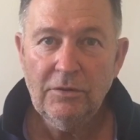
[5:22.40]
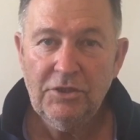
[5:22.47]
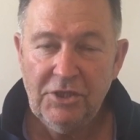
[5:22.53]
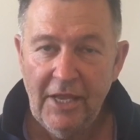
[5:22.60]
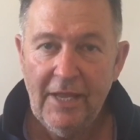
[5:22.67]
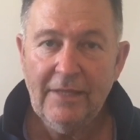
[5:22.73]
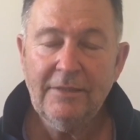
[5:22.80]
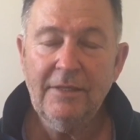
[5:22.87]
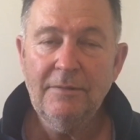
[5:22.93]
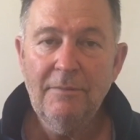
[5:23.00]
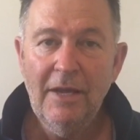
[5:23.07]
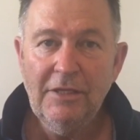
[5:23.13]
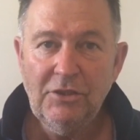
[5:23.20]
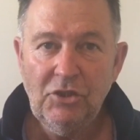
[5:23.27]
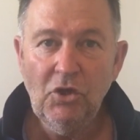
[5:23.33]
checked and
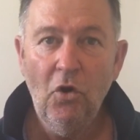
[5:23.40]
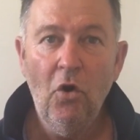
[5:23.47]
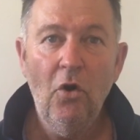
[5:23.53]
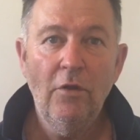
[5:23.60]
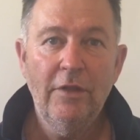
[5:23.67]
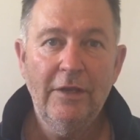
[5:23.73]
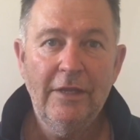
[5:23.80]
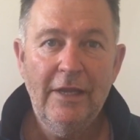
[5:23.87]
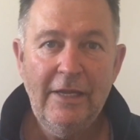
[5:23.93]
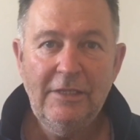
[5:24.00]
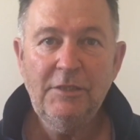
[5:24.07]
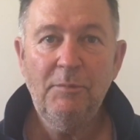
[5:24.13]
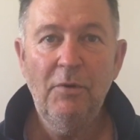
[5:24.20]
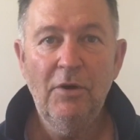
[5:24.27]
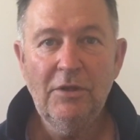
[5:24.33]
made sure that
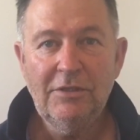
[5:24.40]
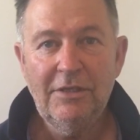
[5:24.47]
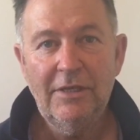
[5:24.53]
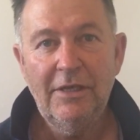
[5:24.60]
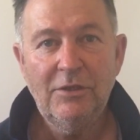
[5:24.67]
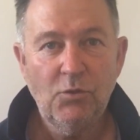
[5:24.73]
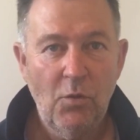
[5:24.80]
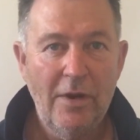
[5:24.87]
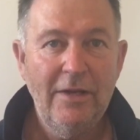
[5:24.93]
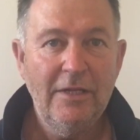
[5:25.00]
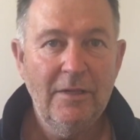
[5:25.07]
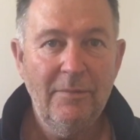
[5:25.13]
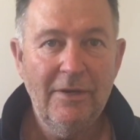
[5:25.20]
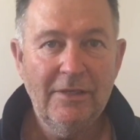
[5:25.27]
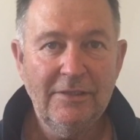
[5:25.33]
each person is ready
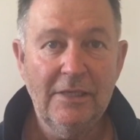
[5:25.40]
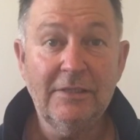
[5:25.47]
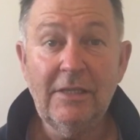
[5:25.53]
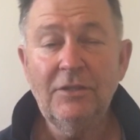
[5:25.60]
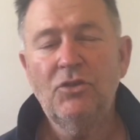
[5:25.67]
to be assessed.